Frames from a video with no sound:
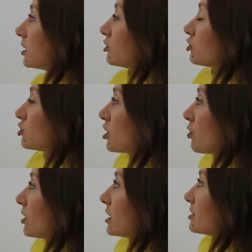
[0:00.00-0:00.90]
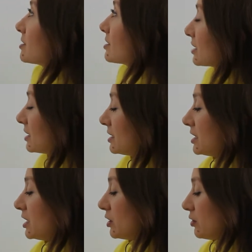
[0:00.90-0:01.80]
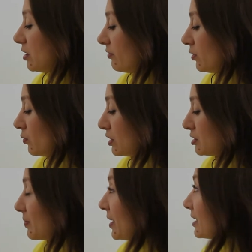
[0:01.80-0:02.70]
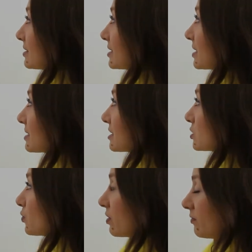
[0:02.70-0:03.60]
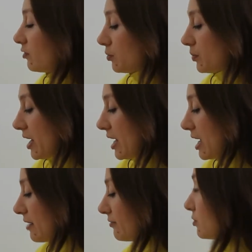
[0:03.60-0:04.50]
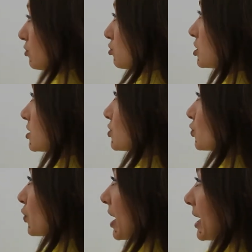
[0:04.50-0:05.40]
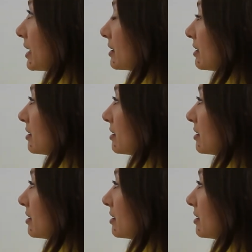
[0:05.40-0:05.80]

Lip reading: So let's continue. If you want to make a sentence with the verb have, you just write